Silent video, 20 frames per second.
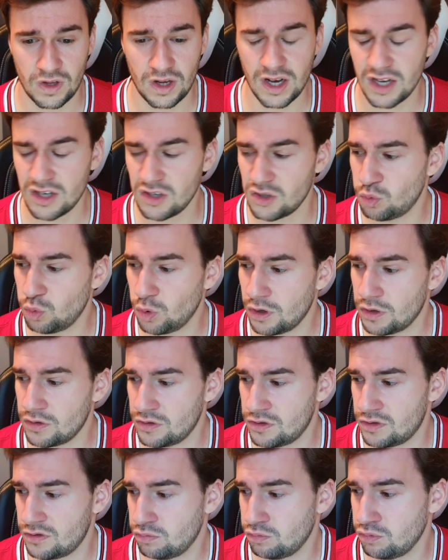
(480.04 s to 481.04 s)
highest
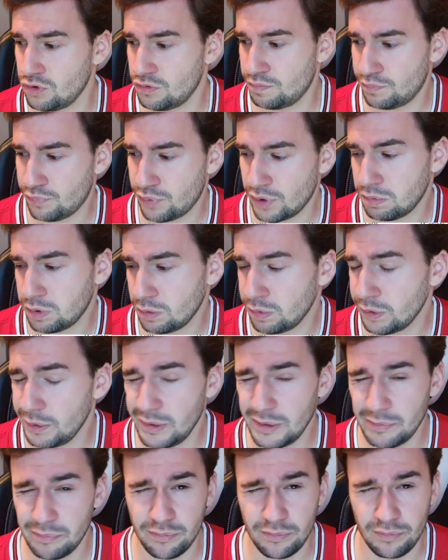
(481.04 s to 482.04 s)
ones would
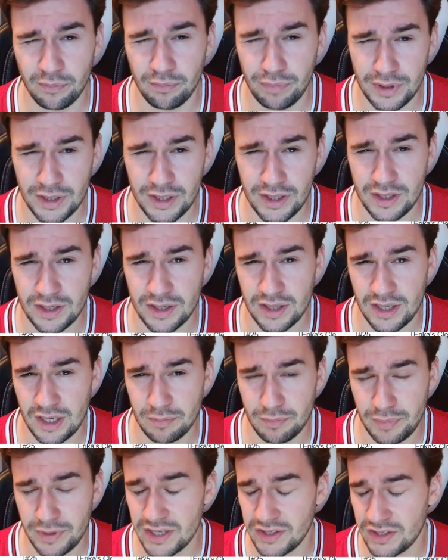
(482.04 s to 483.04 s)
probably be
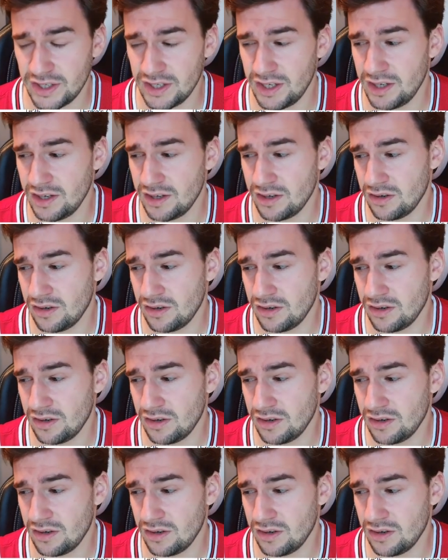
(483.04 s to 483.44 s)
a PSA